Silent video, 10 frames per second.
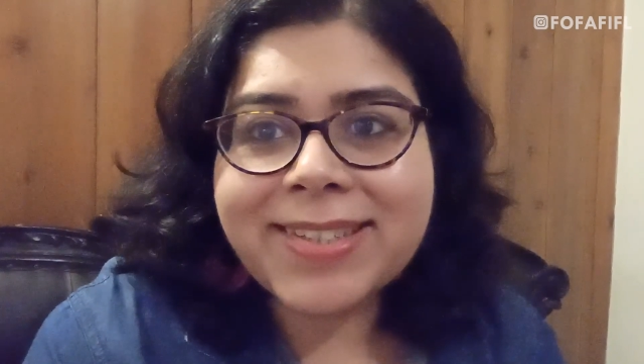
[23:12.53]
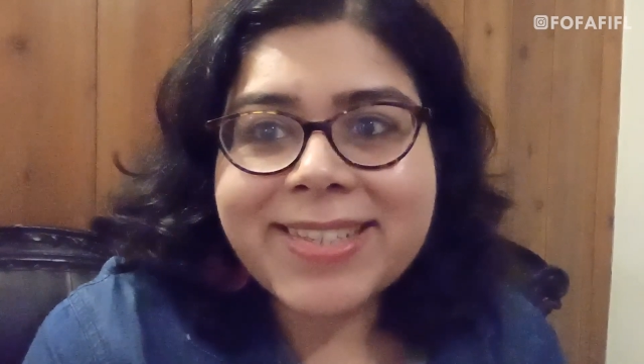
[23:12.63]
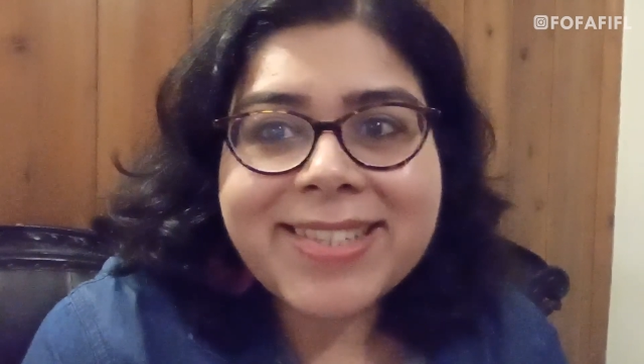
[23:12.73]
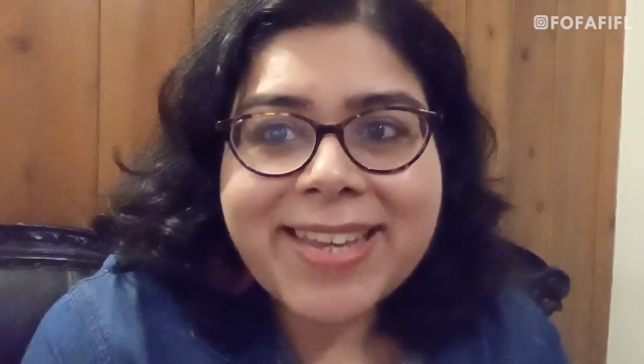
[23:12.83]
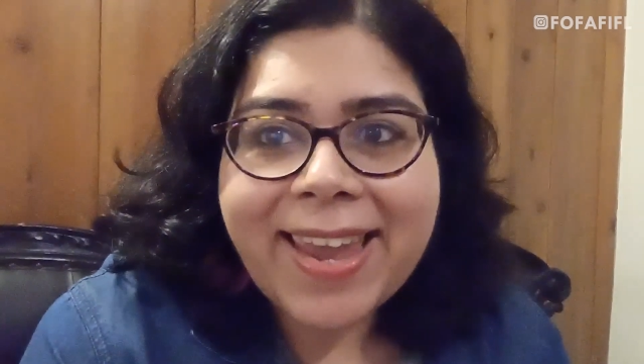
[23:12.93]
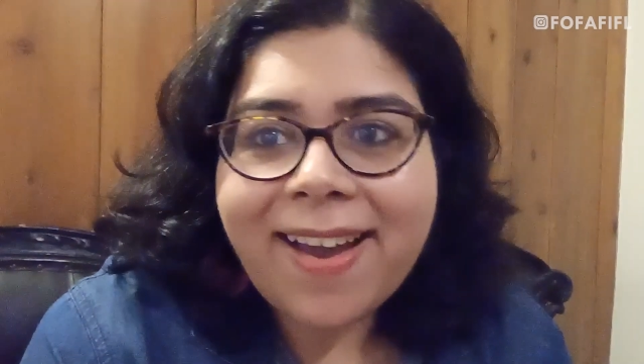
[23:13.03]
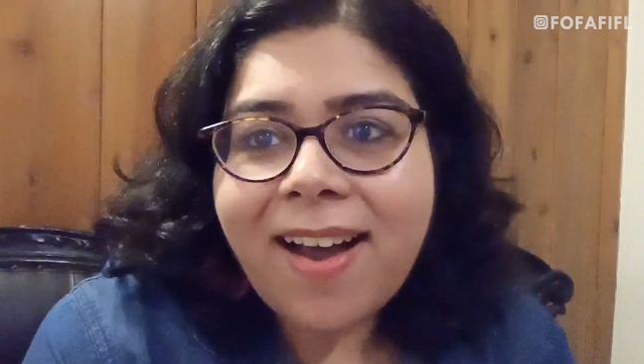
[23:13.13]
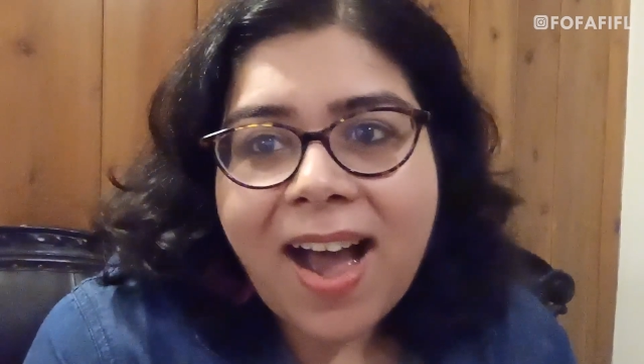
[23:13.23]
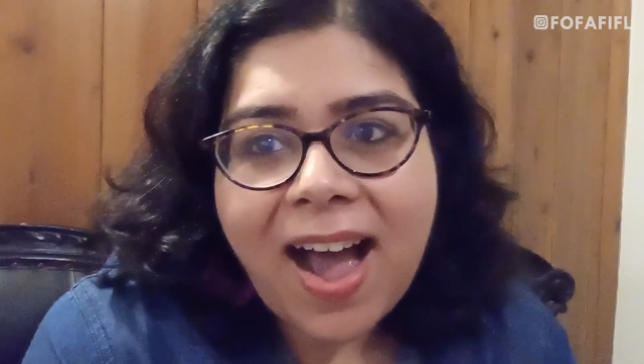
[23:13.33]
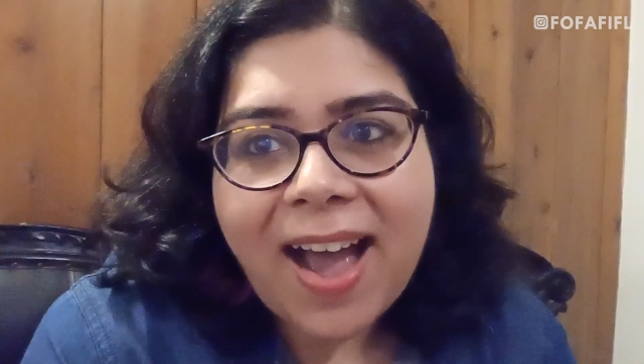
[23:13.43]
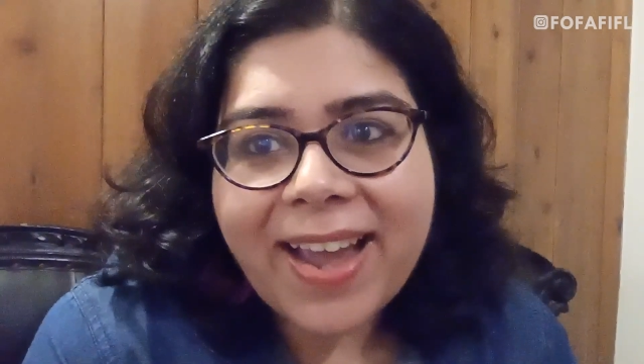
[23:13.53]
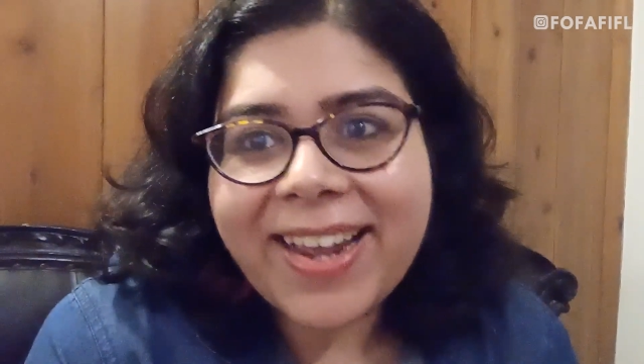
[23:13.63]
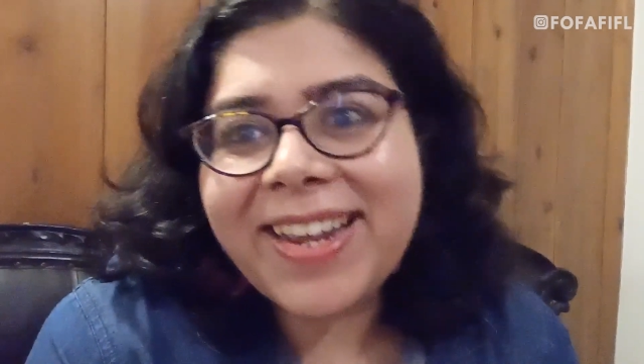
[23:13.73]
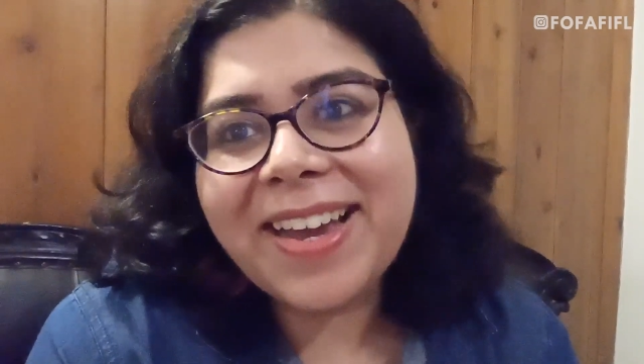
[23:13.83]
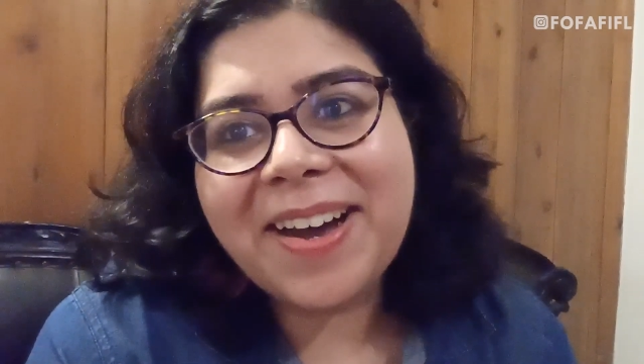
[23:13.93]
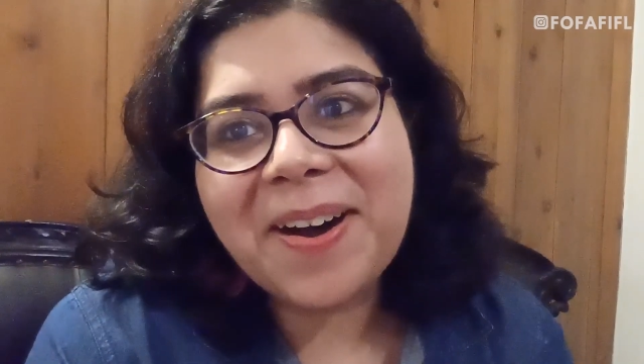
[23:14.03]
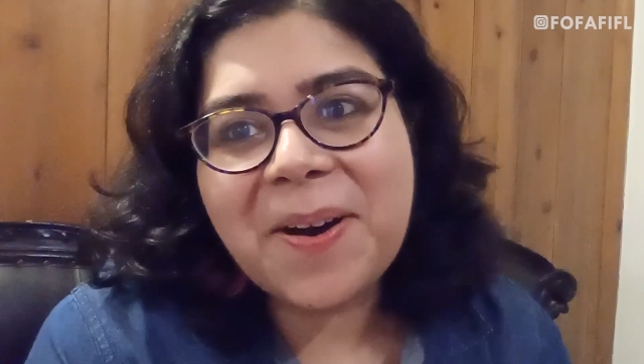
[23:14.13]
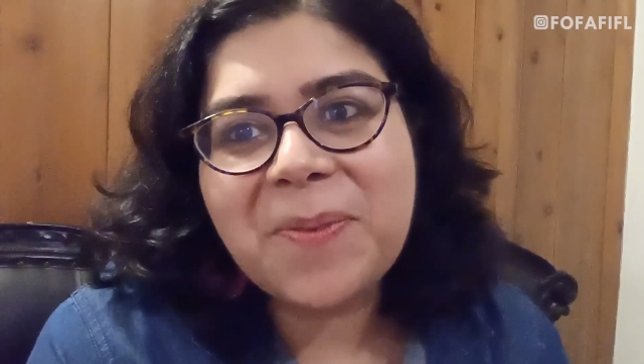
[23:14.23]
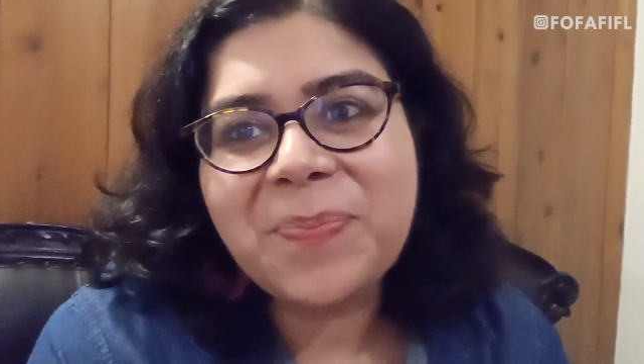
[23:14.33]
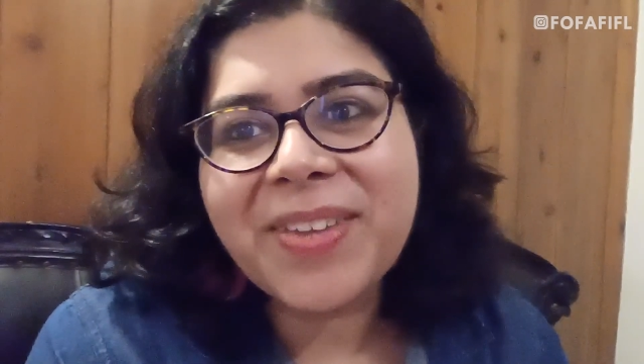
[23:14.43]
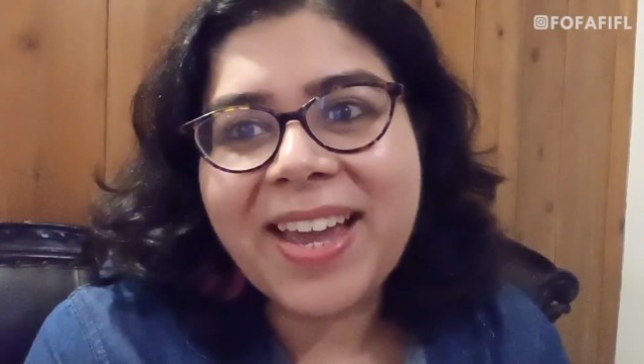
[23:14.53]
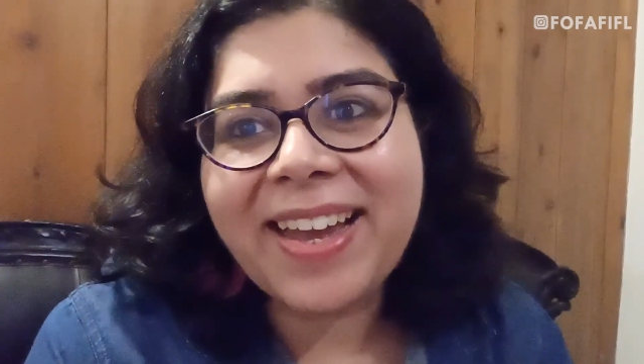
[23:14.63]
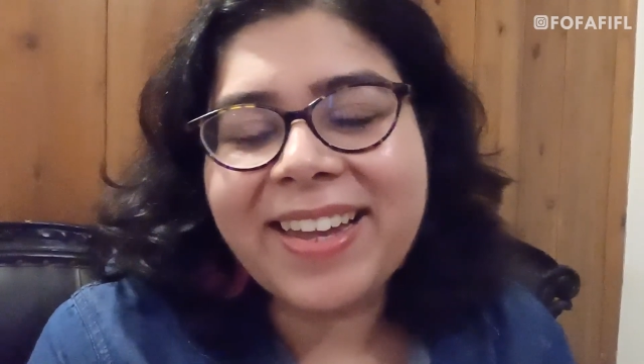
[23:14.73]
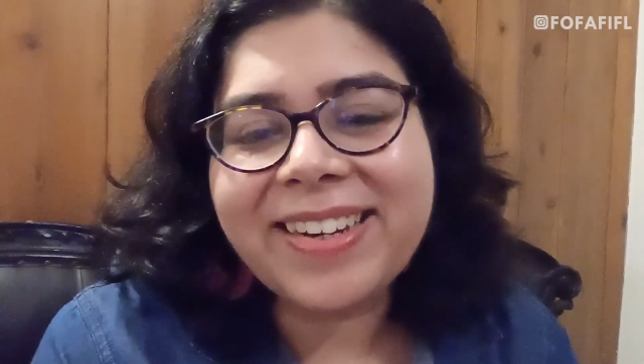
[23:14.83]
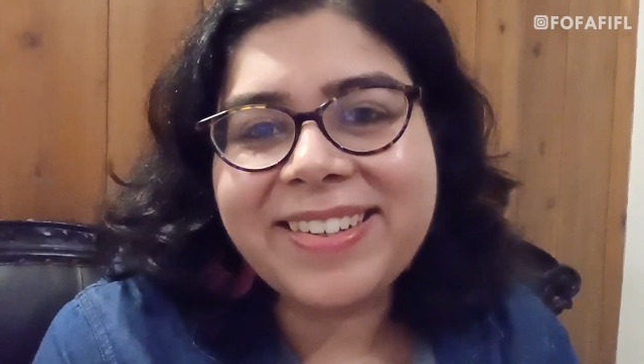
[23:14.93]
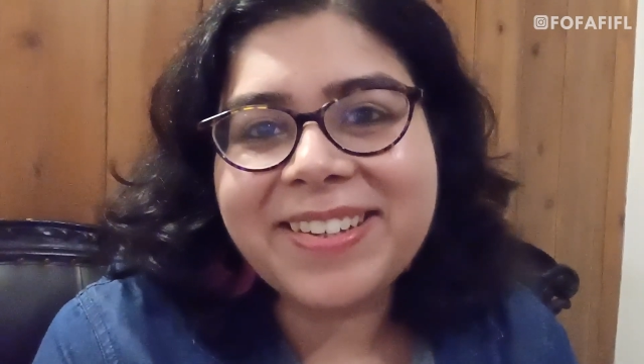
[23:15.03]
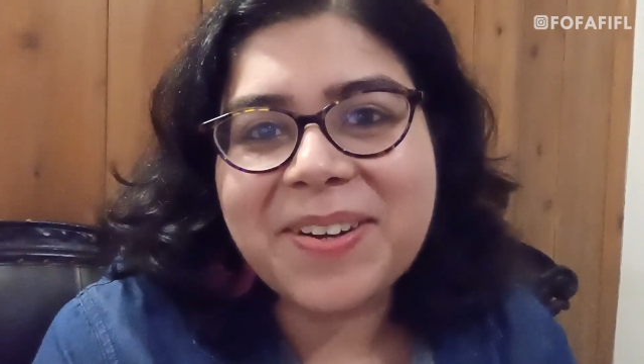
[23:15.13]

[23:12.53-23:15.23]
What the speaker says: say a hi, and